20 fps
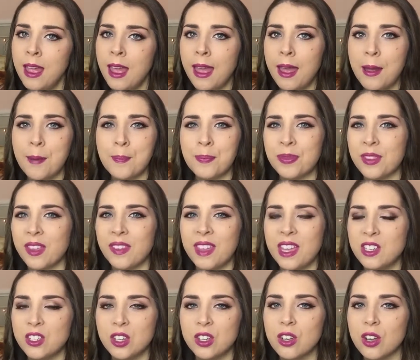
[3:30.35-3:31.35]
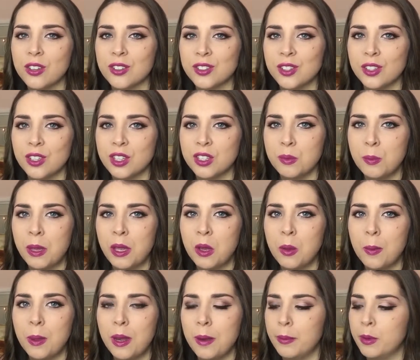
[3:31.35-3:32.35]
and they don't cost a lot to pick
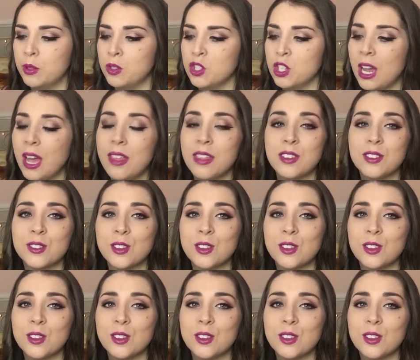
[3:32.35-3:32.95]
up in a bunch either.